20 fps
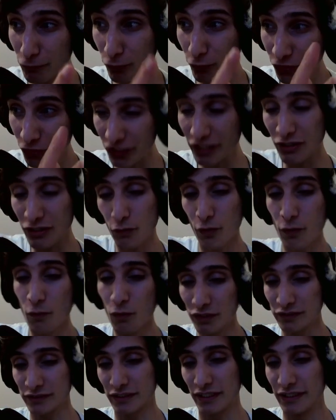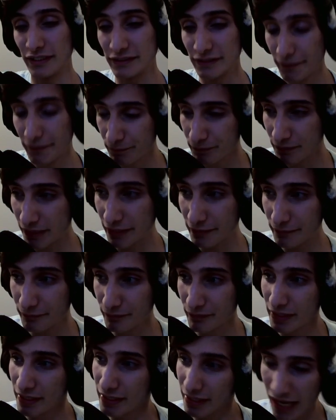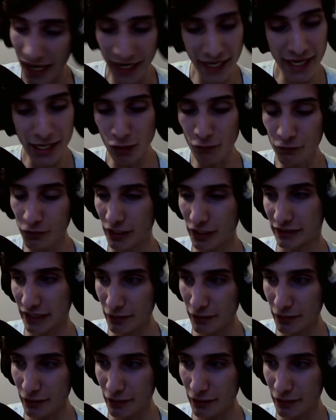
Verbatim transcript: thing that we want, guys. And I love you guys.